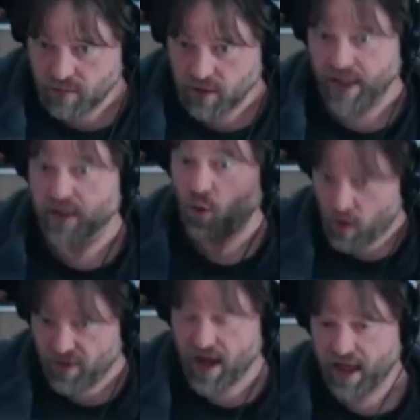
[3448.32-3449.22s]
Like
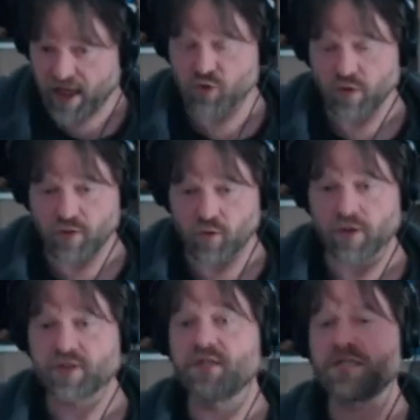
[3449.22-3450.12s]
when that actually
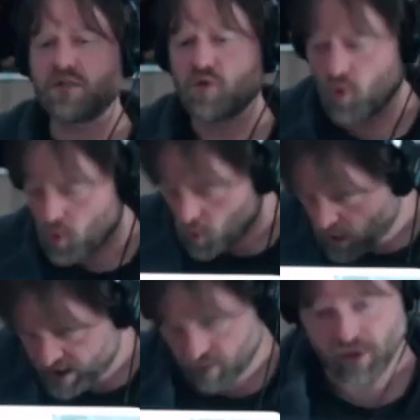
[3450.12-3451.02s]
works, it's
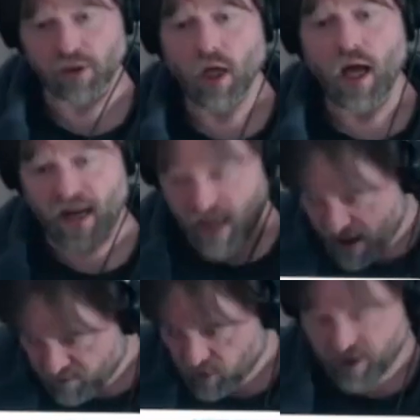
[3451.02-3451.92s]
incredible, and
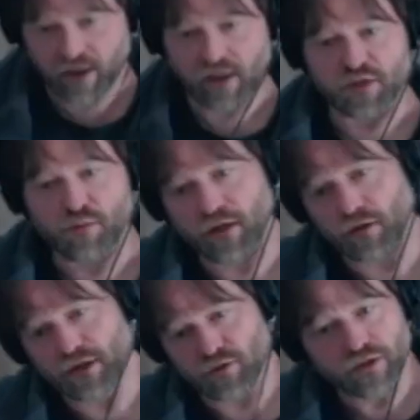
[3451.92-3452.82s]
everything gets
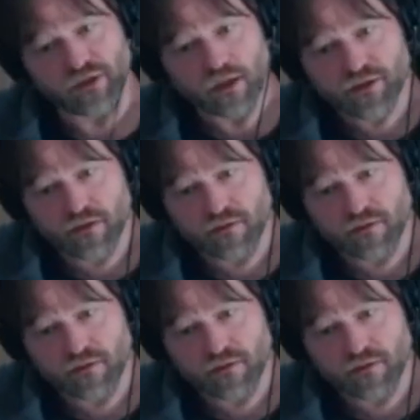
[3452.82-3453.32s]
better as a result.